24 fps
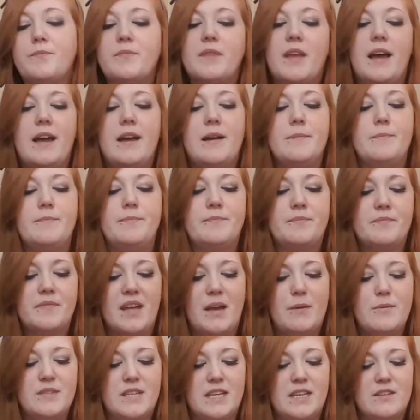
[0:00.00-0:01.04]

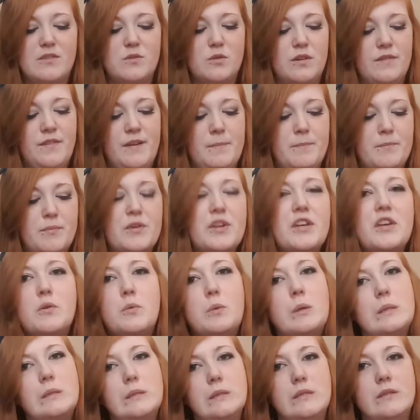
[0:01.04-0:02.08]
It was like a sort of a
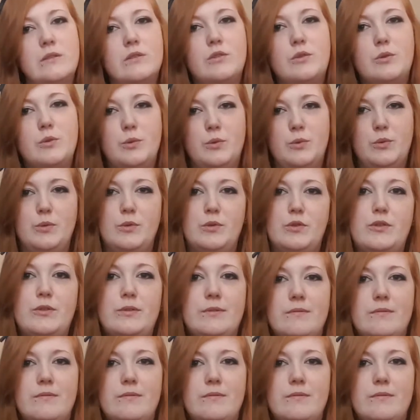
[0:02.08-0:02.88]
prequel to